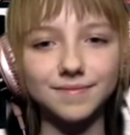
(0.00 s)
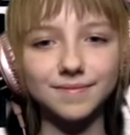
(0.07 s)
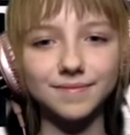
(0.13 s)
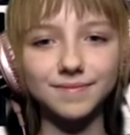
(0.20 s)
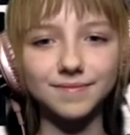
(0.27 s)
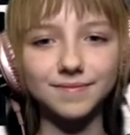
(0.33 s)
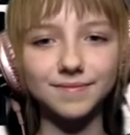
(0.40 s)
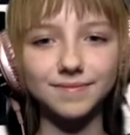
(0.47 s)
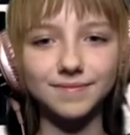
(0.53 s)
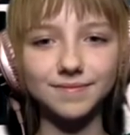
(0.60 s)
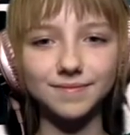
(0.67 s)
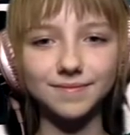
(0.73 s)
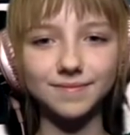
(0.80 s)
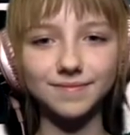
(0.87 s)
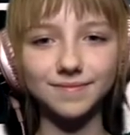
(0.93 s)

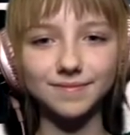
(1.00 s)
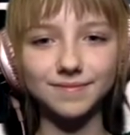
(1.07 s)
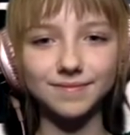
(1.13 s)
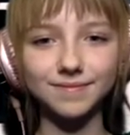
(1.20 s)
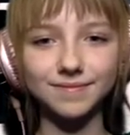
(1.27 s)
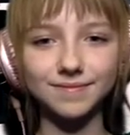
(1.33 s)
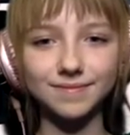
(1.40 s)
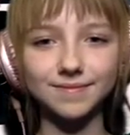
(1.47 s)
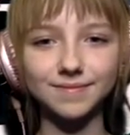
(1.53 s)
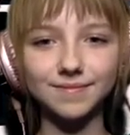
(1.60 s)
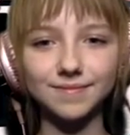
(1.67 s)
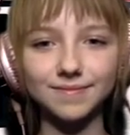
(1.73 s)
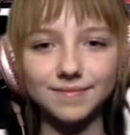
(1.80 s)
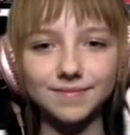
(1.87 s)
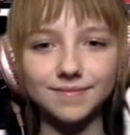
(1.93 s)

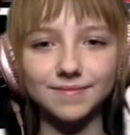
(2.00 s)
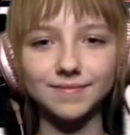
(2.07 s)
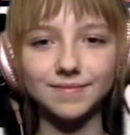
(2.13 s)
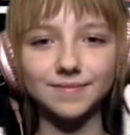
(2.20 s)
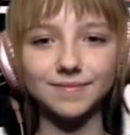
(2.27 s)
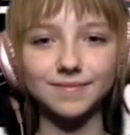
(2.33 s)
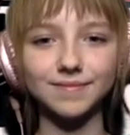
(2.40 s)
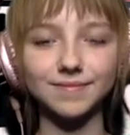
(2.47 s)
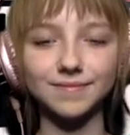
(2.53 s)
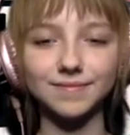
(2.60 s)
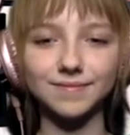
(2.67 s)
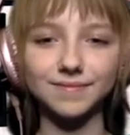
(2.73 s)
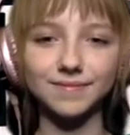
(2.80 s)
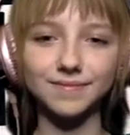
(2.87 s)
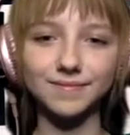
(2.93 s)

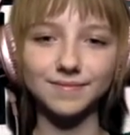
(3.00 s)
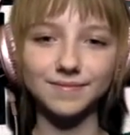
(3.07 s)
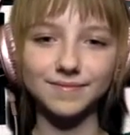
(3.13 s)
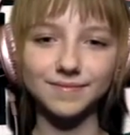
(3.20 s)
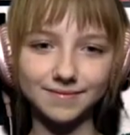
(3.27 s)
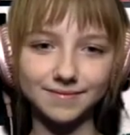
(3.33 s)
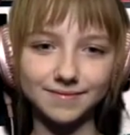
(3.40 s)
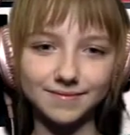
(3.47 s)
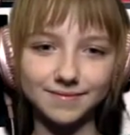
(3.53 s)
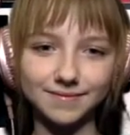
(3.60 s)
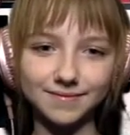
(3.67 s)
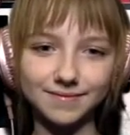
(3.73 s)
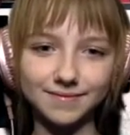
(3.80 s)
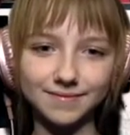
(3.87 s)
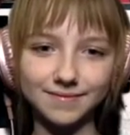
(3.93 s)

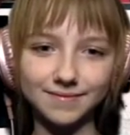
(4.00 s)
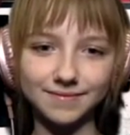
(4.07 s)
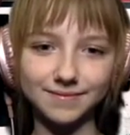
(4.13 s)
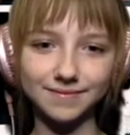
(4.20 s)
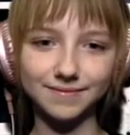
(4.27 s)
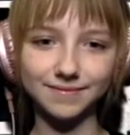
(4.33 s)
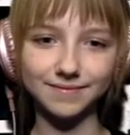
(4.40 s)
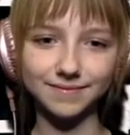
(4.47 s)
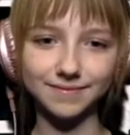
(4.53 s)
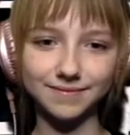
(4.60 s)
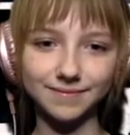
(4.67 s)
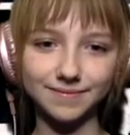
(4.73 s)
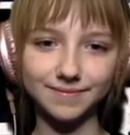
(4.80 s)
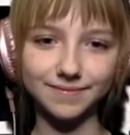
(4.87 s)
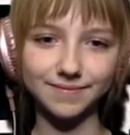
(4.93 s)

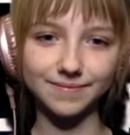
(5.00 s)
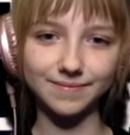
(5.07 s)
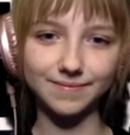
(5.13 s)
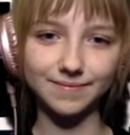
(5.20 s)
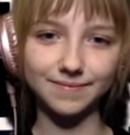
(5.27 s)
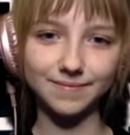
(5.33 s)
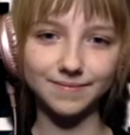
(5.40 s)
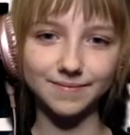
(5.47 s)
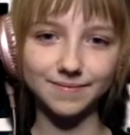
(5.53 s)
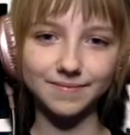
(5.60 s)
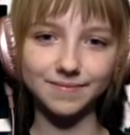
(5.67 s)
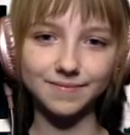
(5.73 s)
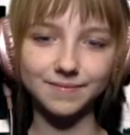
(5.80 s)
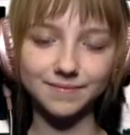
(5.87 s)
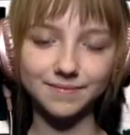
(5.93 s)

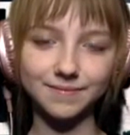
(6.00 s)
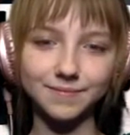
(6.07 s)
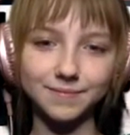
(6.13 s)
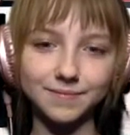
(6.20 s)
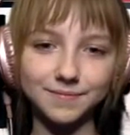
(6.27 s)
The person shown says nothing.